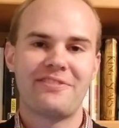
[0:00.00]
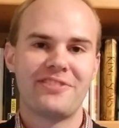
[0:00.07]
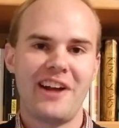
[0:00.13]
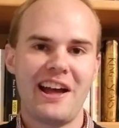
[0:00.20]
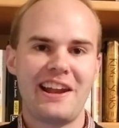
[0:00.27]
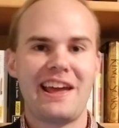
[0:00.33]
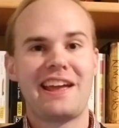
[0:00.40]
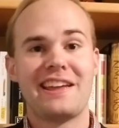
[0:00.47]

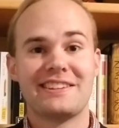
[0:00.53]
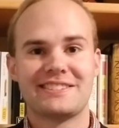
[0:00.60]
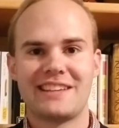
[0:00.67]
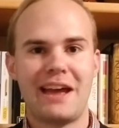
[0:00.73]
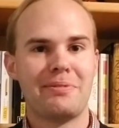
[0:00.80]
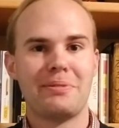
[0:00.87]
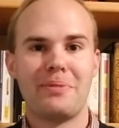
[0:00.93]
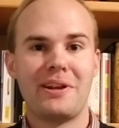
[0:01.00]
Friday and
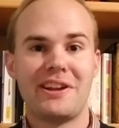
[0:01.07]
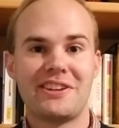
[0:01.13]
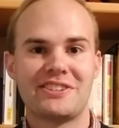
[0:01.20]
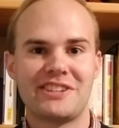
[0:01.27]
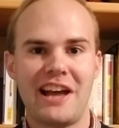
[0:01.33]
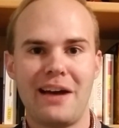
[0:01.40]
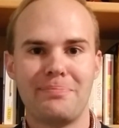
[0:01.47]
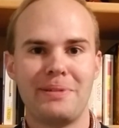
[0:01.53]
Cyber Monday
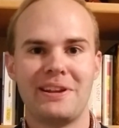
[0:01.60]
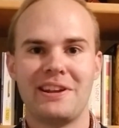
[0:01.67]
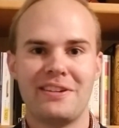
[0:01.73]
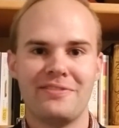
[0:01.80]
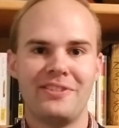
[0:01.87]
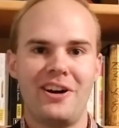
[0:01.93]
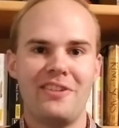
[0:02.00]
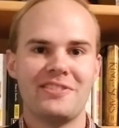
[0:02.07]
shopping
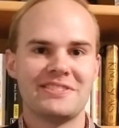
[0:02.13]
involve